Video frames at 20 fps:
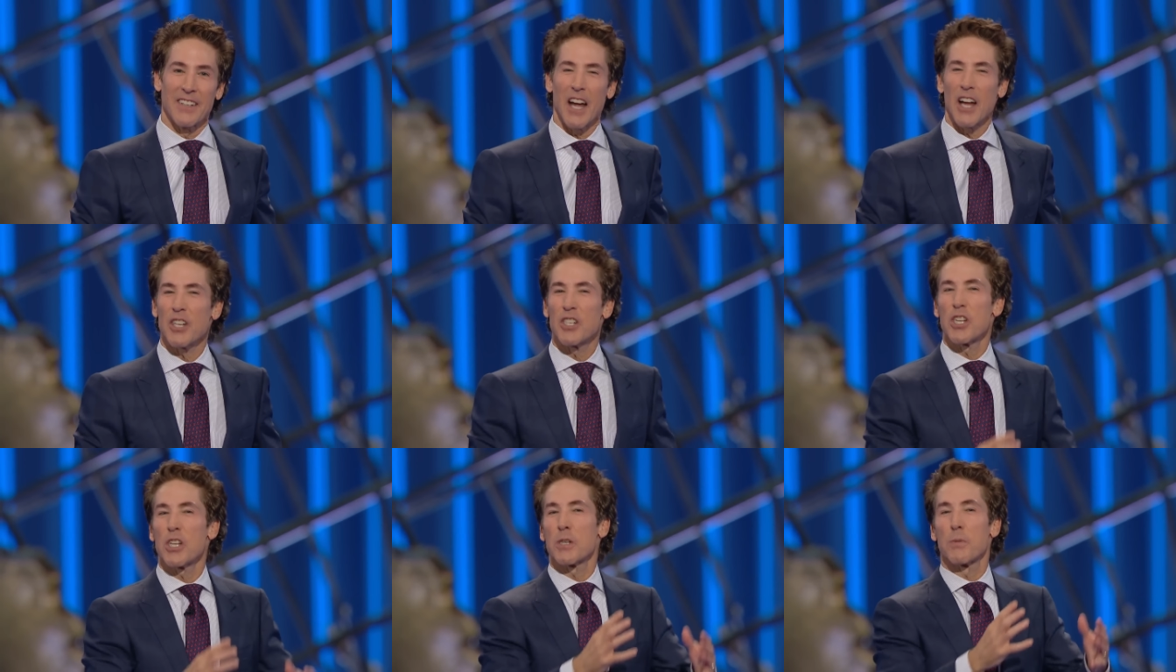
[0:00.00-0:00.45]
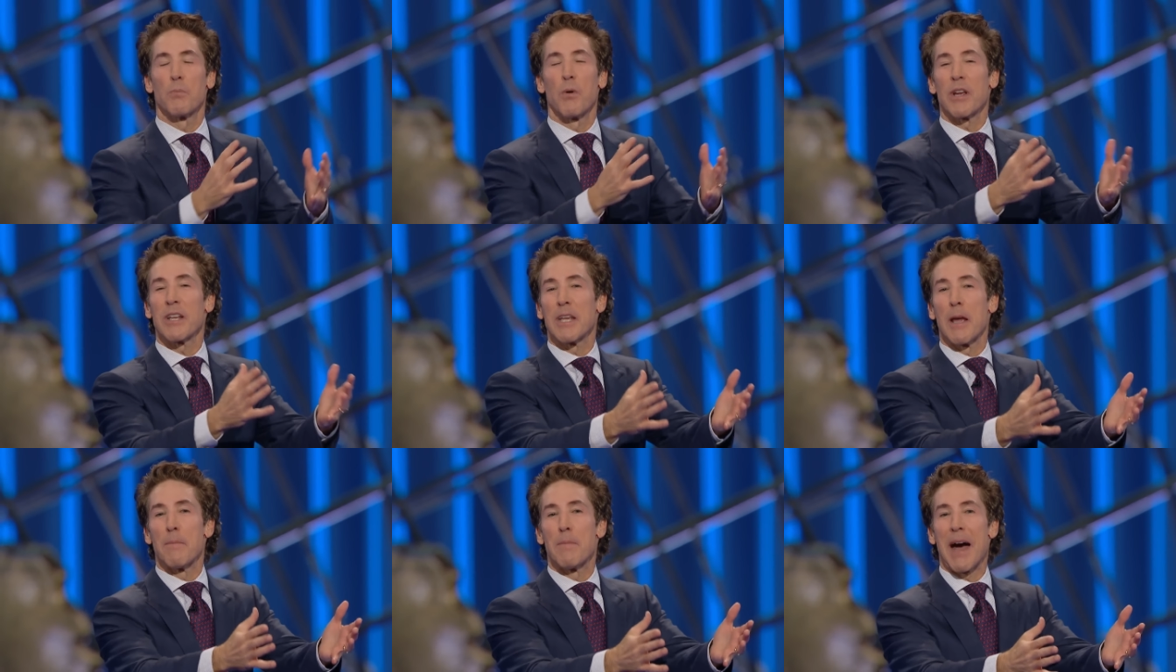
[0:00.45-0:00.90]
Not just
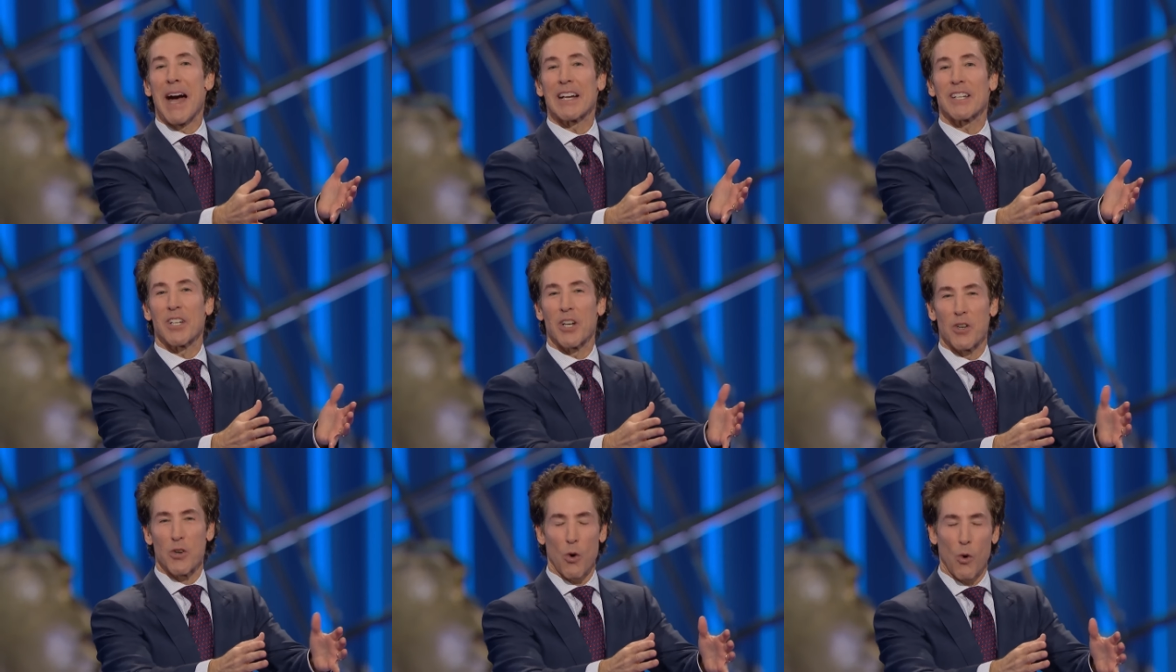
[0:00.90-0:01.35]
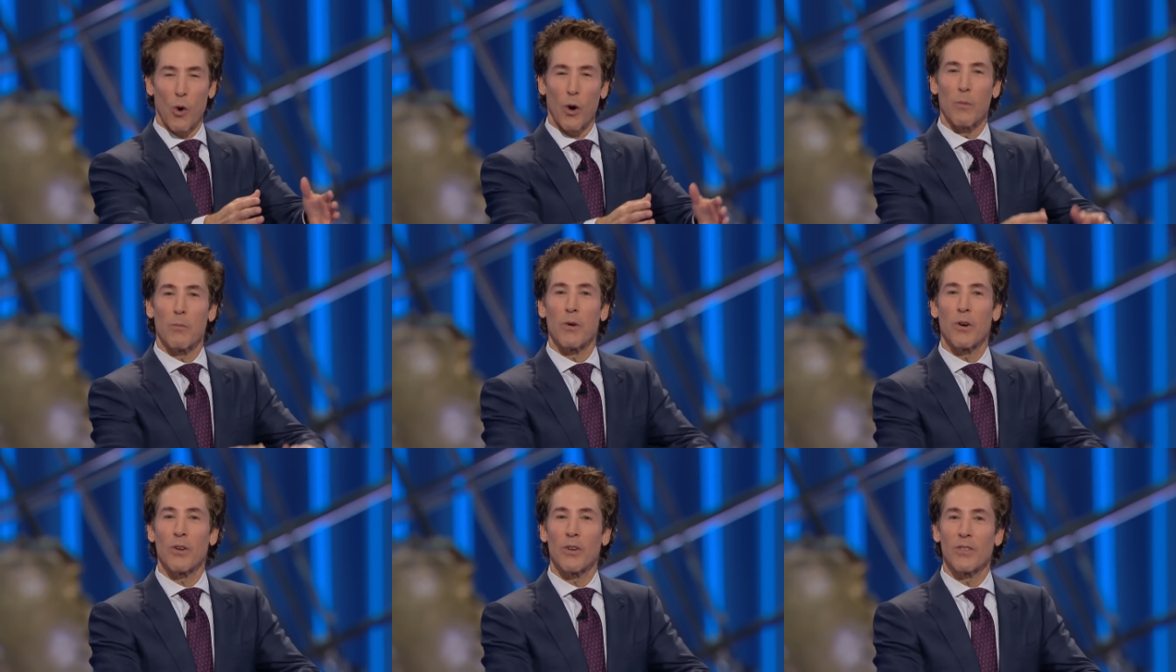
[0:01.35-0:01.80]
bring you back to
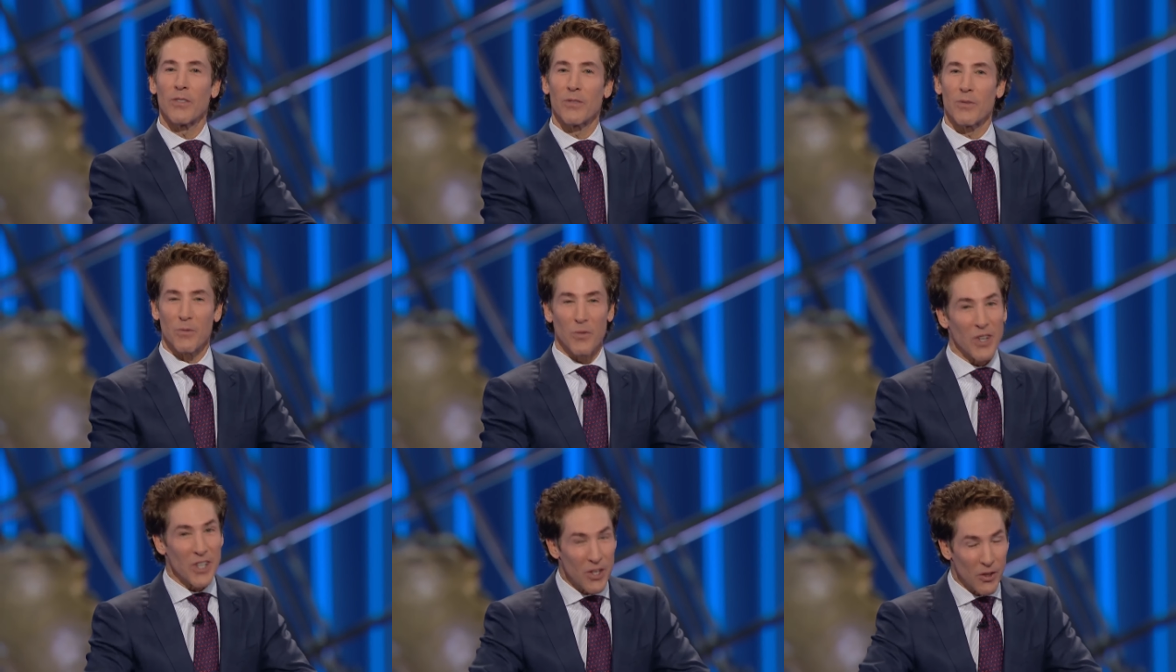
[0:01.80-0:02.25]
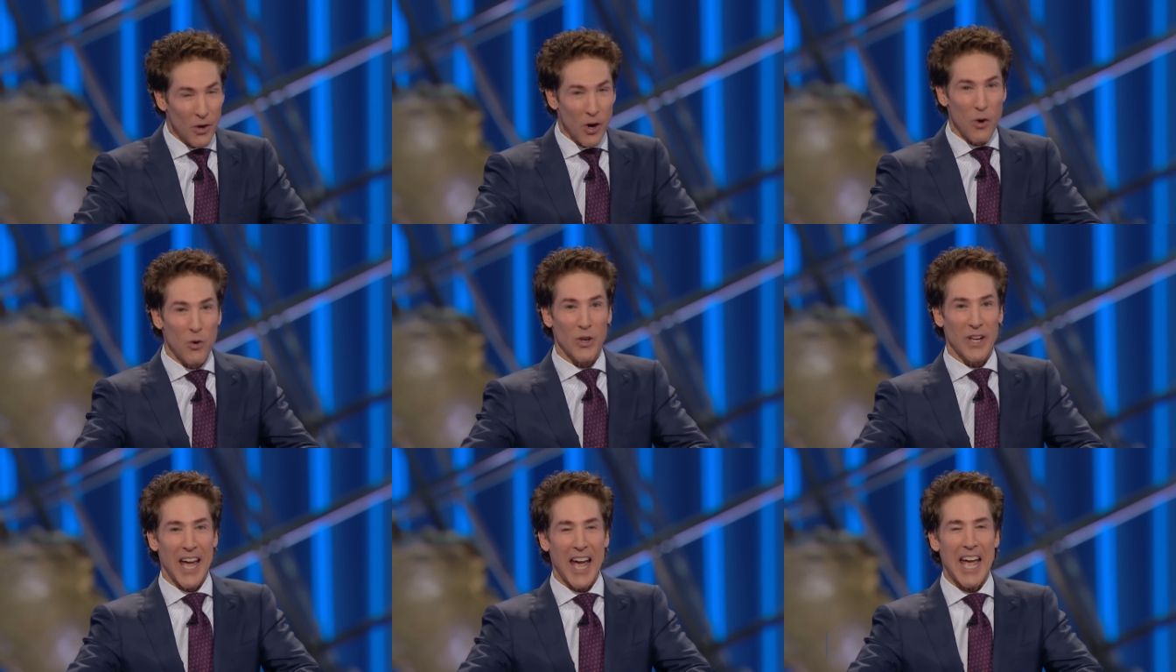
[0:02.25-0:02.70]
normal where you're
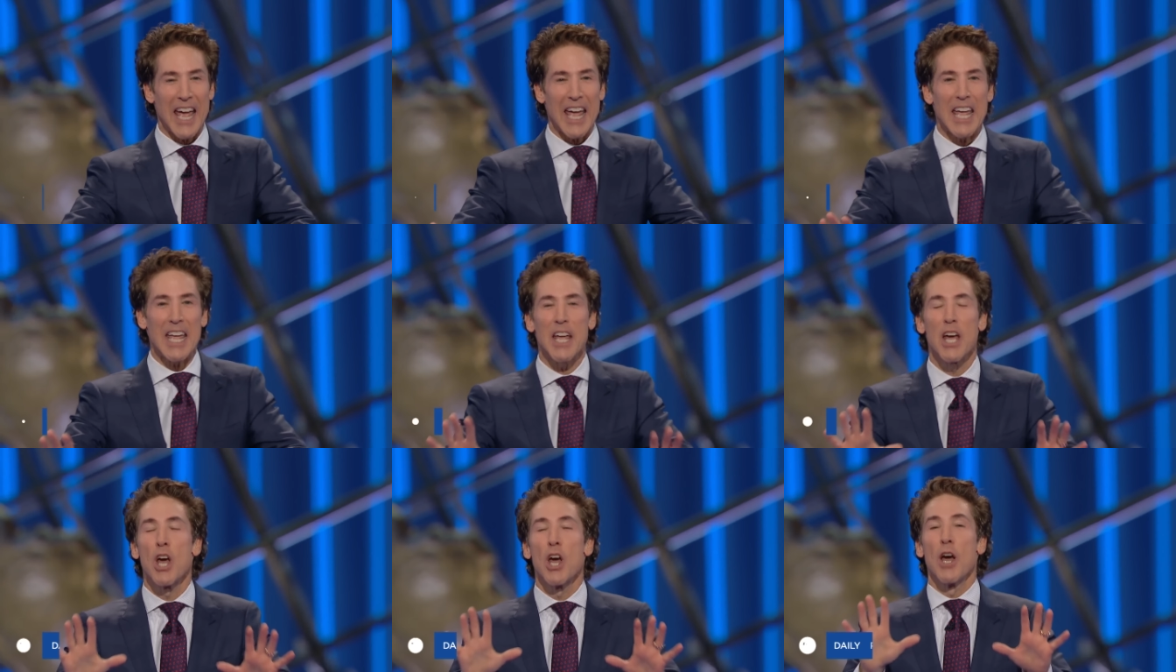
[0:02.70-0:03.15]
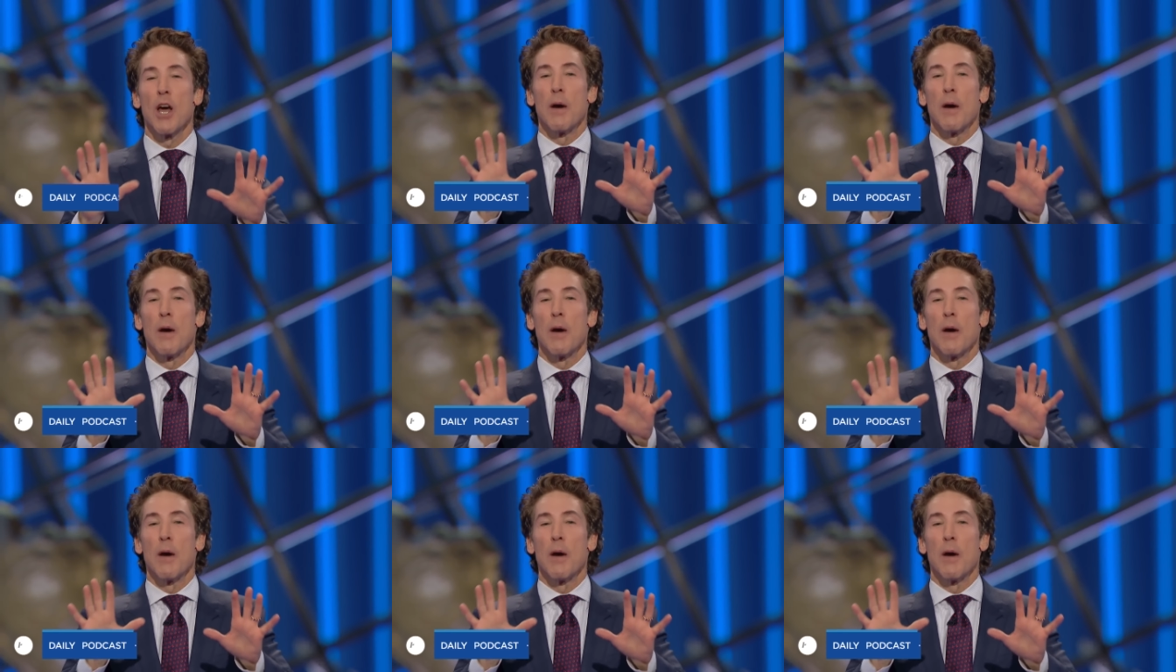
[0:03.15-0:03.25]
okay,